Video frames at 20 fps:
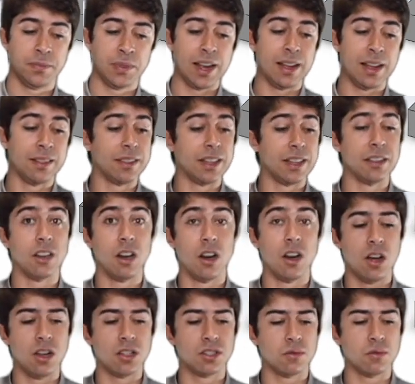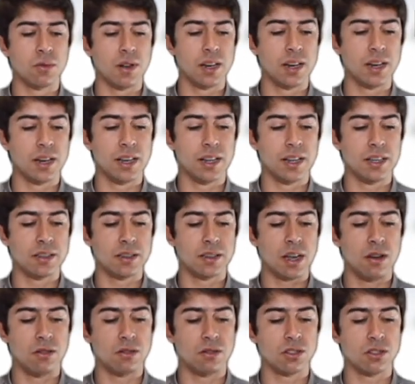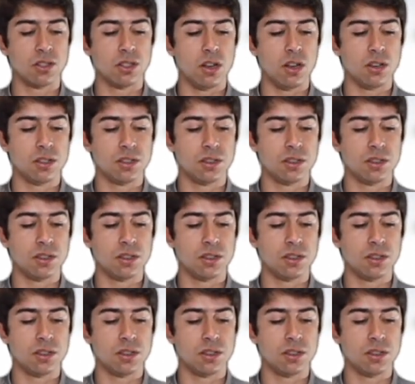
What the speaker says: And then the last one is our slot.